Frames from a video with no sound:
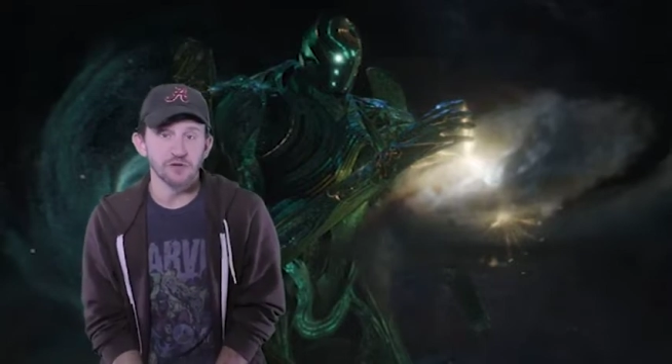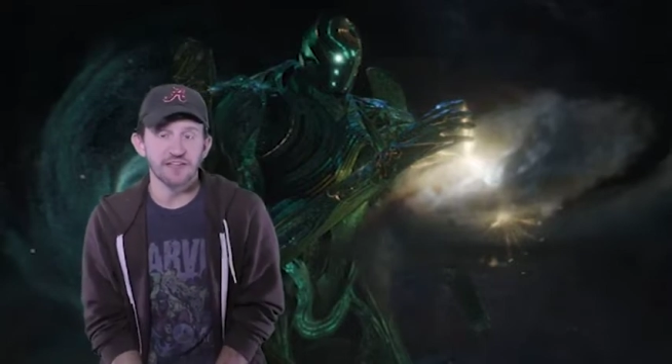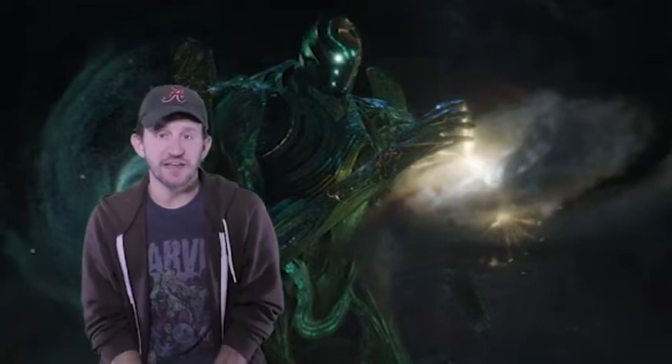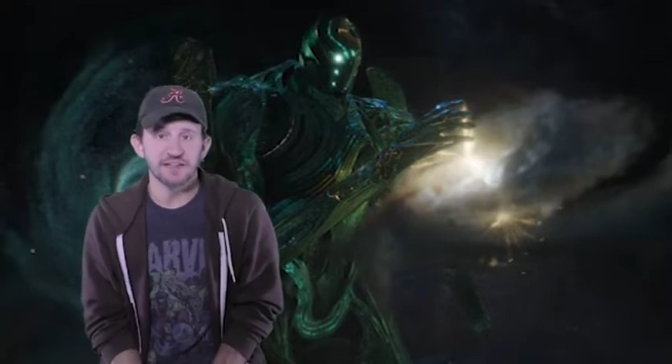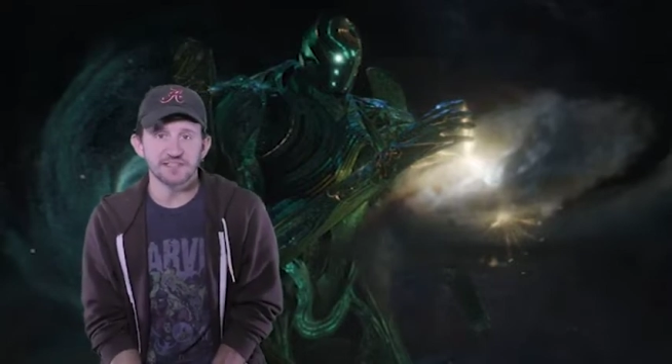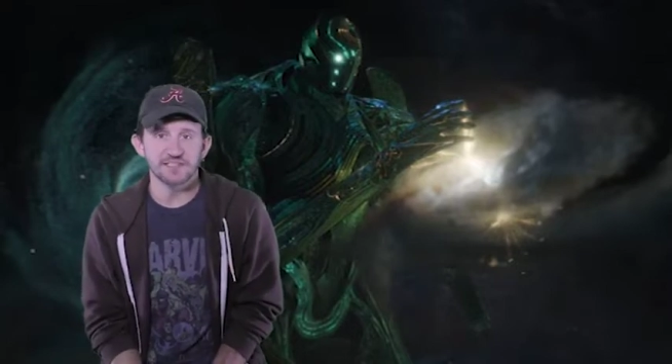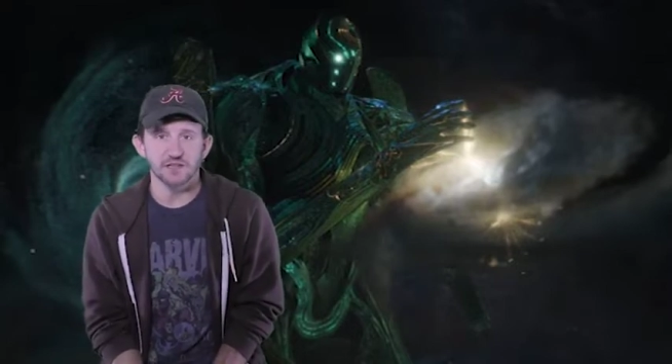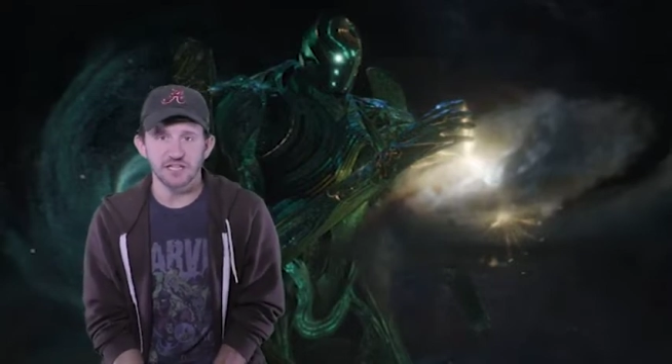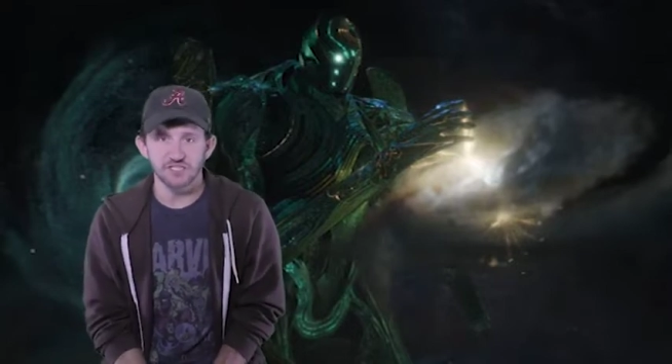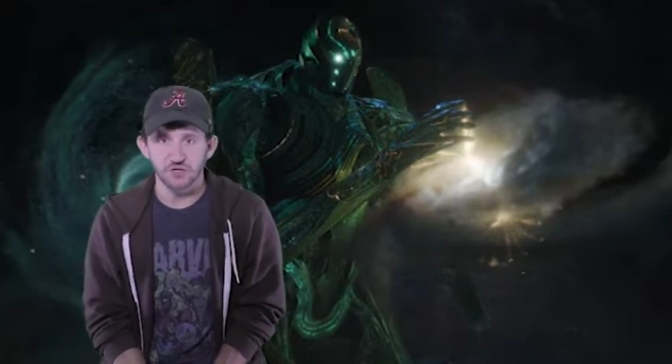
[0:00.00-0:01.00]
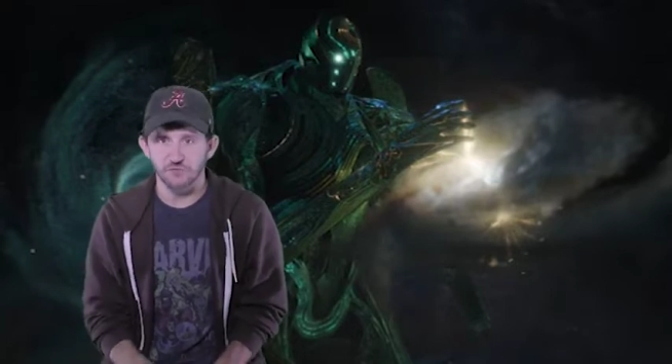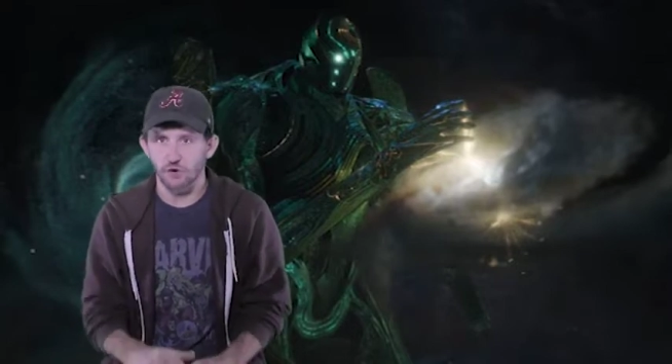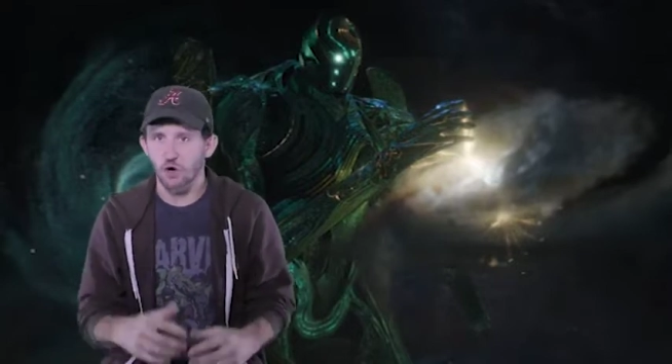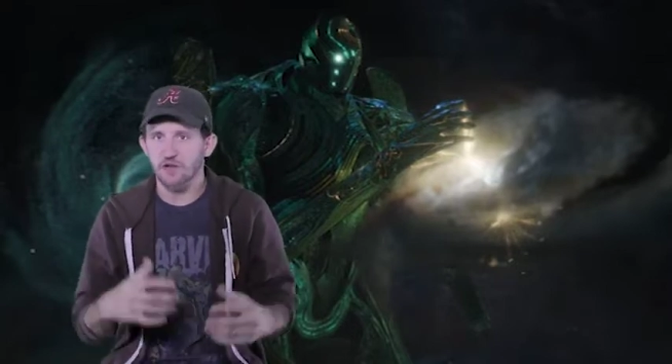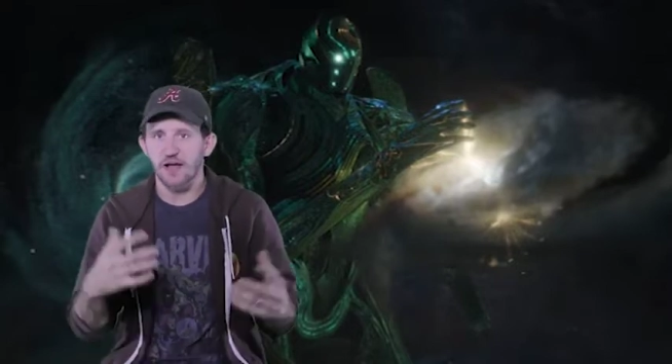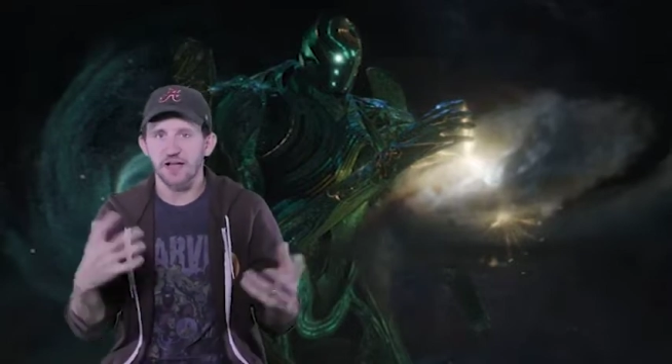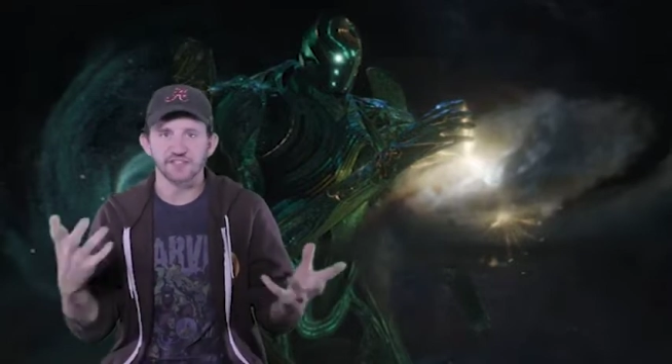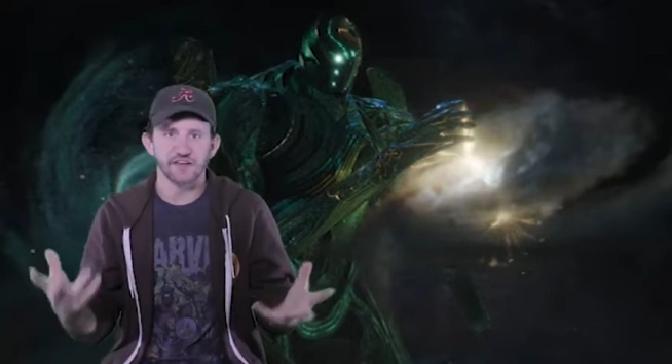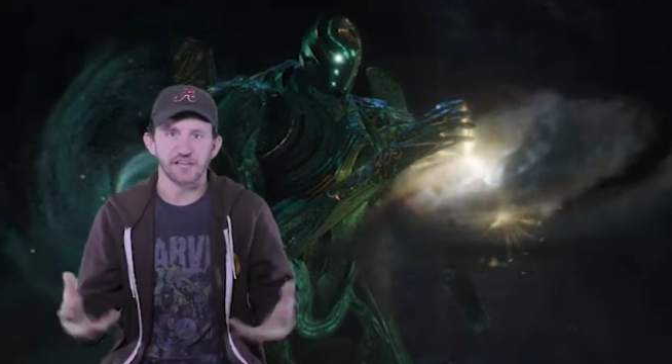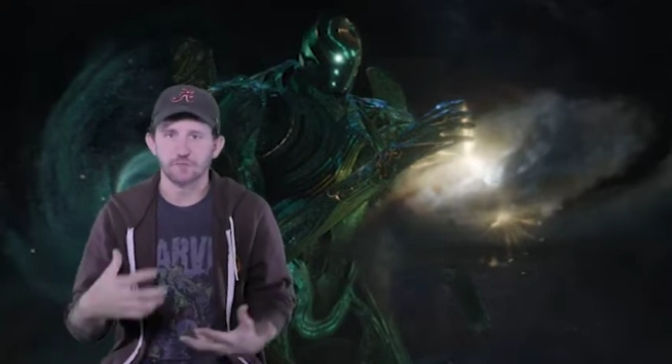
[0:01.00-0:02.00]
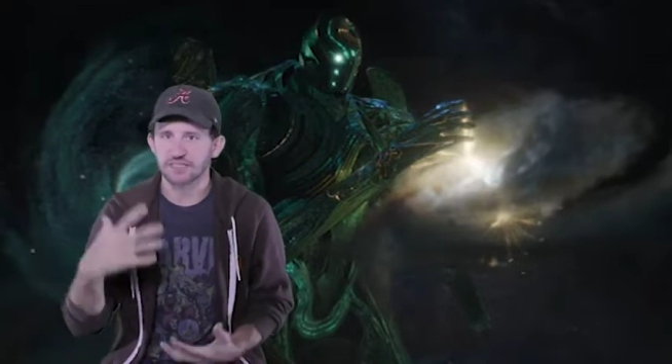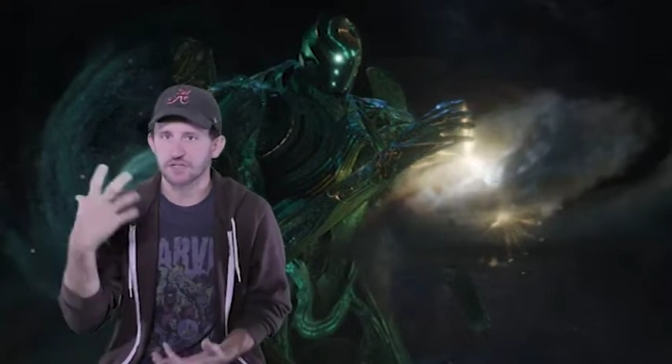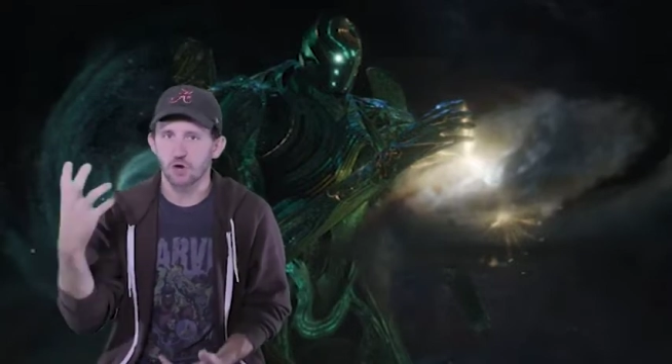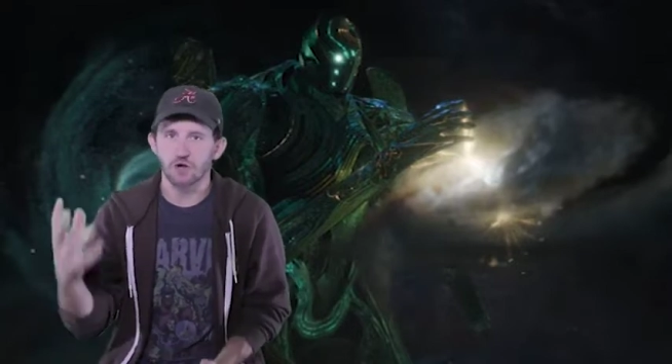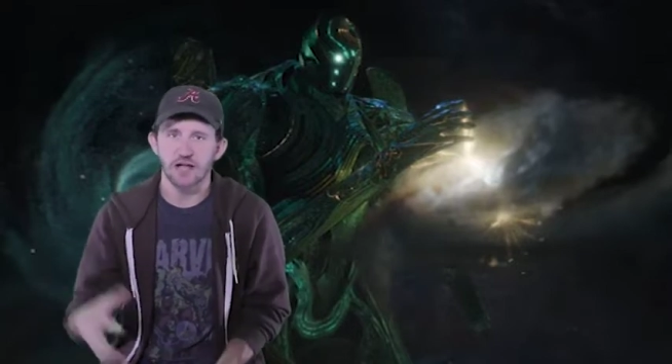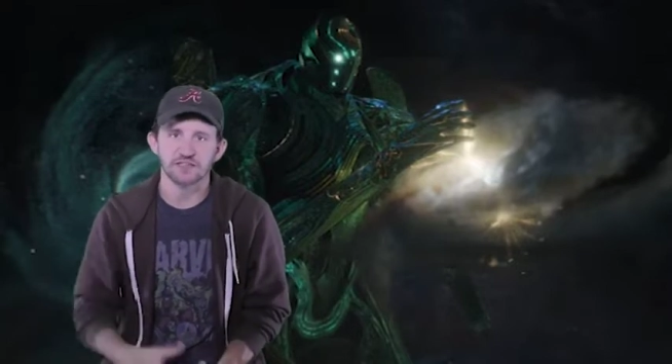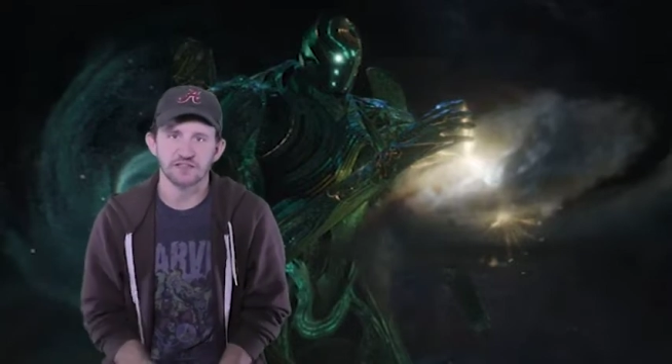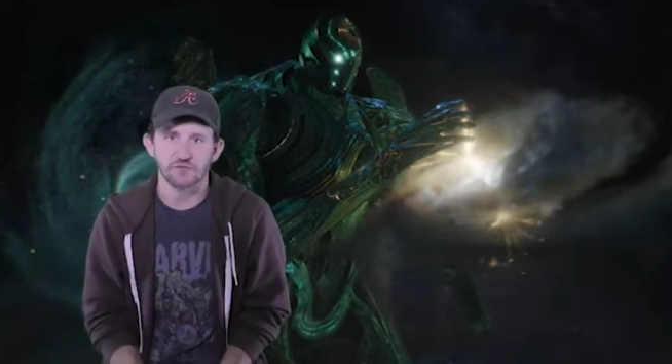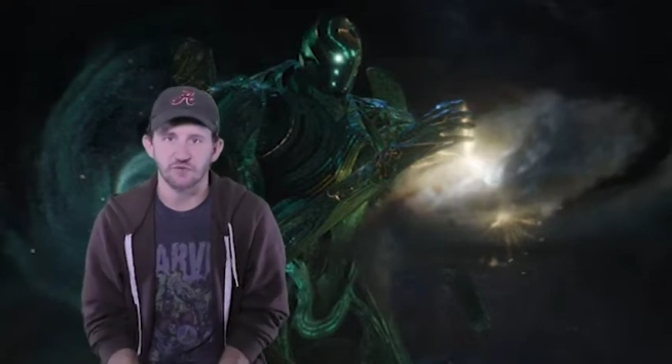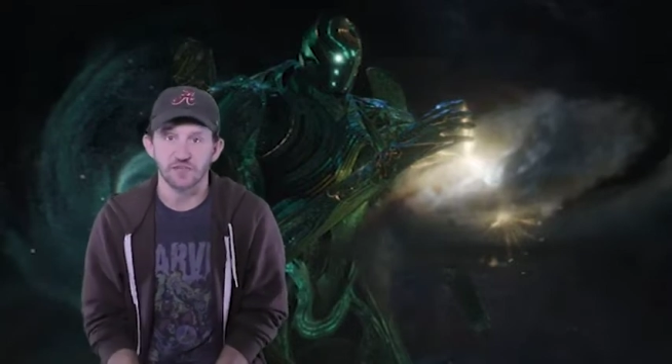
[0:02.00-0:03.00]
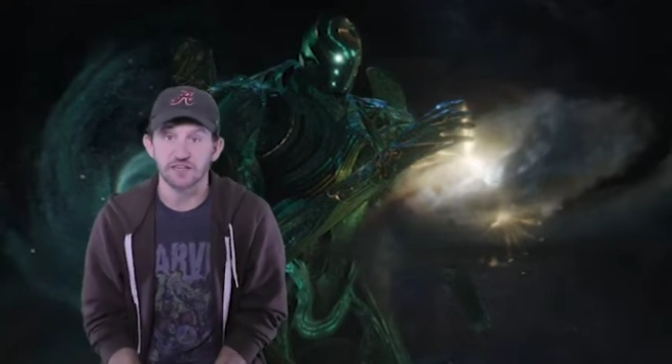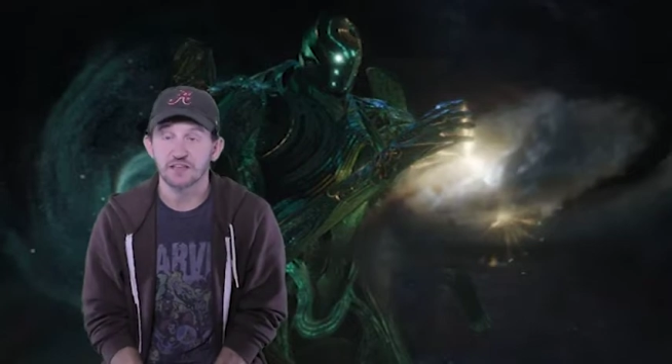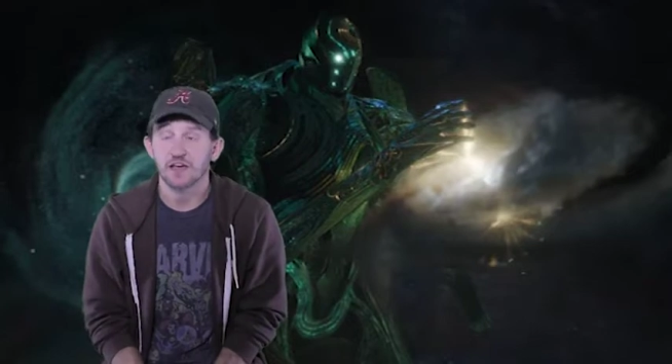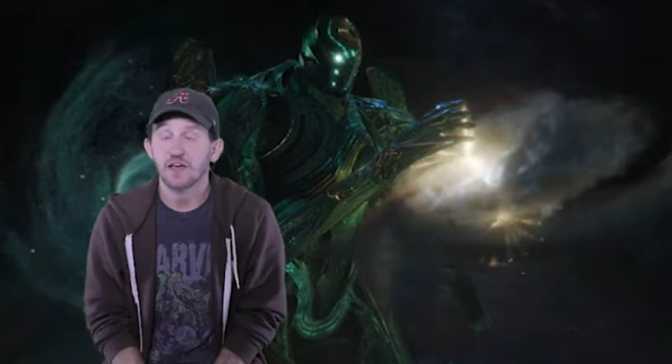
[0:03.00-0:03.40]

of that dead Celestial for all kinds of elements and all kinds of different things.